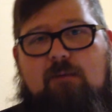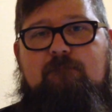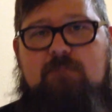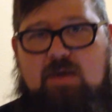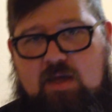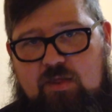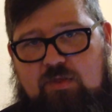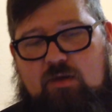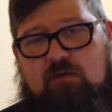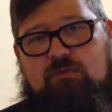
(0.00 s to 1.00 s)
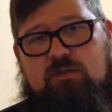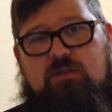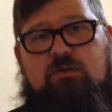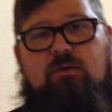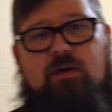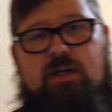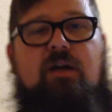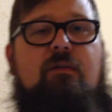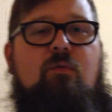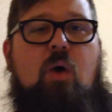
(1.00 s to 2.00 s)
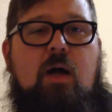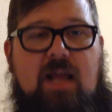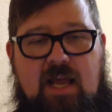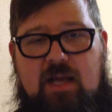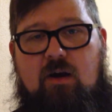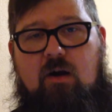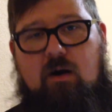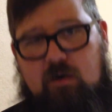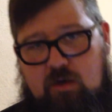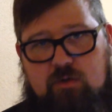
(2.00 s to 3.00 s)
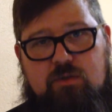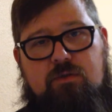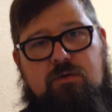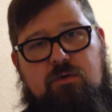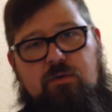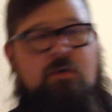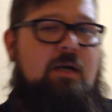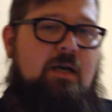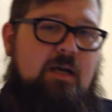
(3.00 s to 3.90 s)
myth of the story of what Hagar goes through,